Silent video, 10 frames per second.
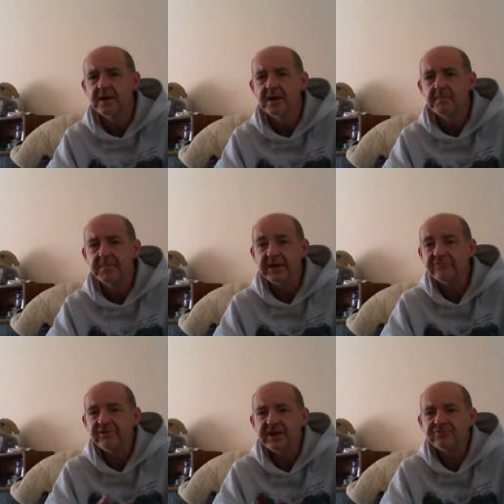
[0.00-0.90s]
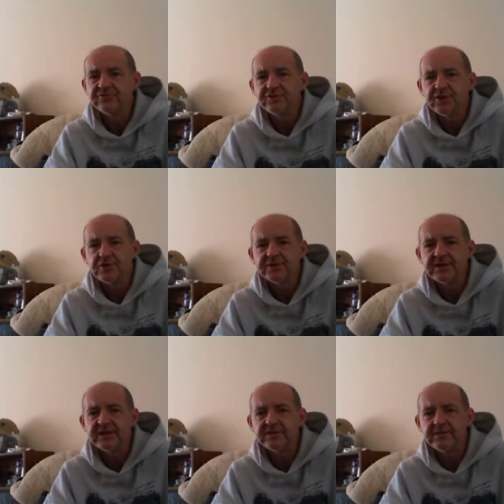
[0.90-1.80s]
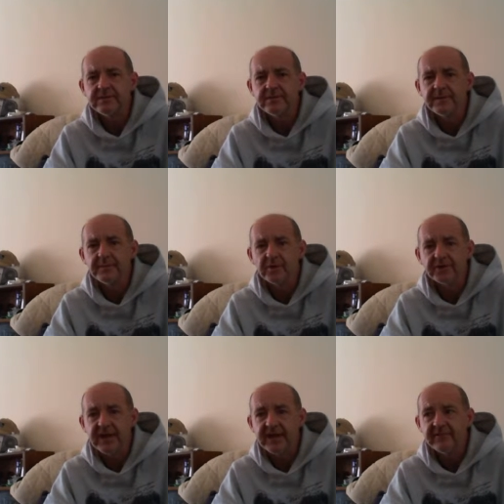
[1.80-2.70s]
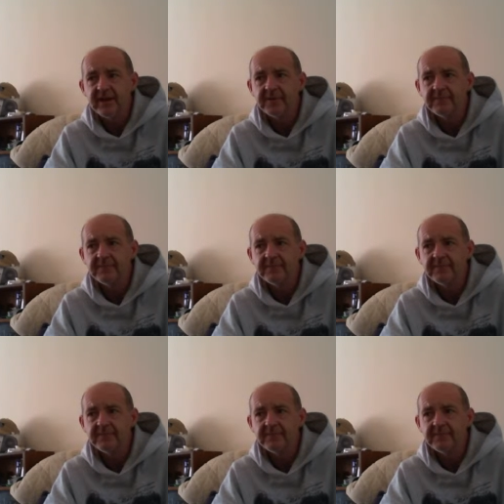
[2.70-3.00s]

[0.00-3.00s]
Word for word: being reintroduced into the modern era.